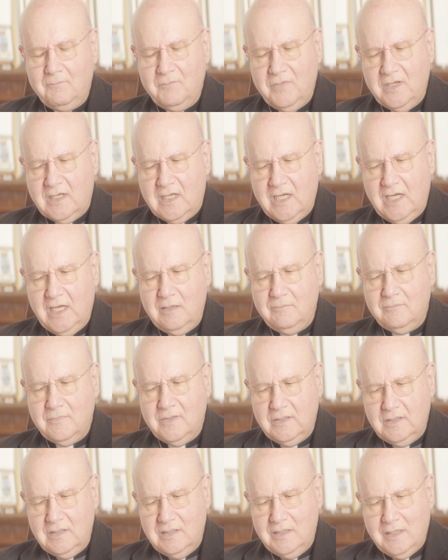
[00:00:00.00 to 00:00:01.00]

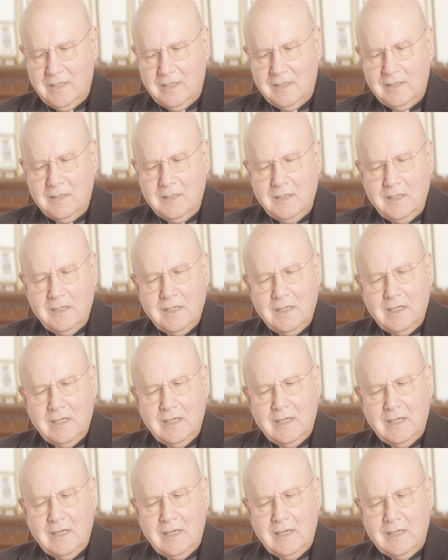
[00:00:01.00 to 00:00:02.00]
became here
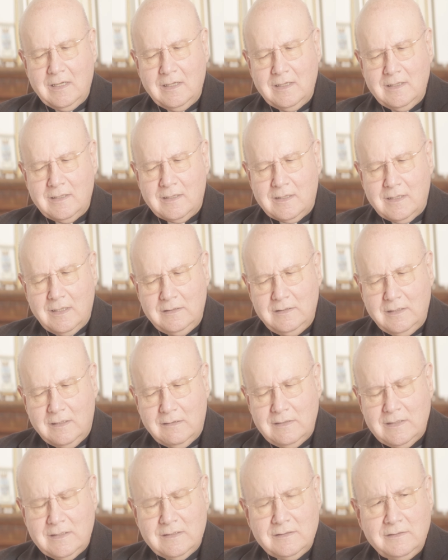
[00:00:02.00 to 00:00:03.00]
a
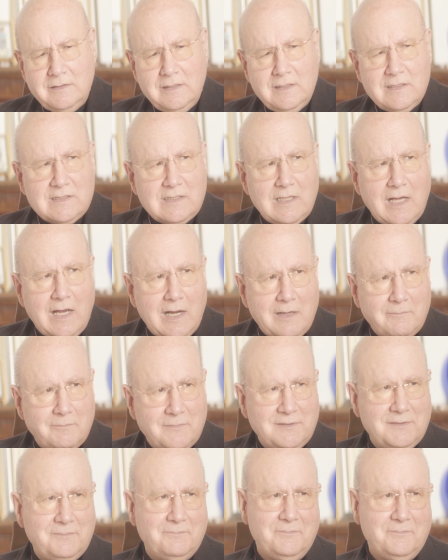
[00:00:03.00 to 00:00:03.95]
radically disarmed